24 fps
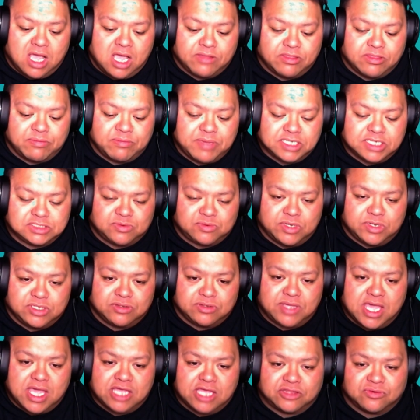the best way you
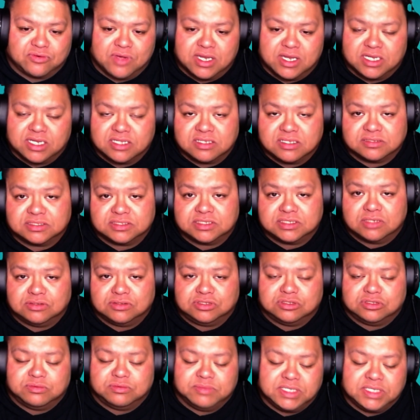can through any of those
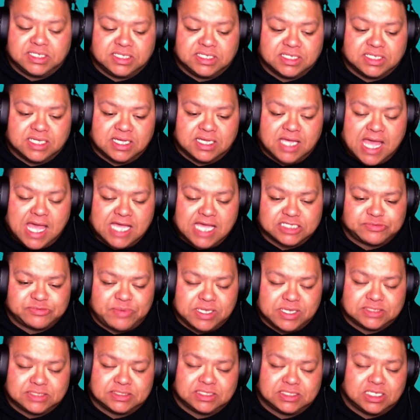social media aspects.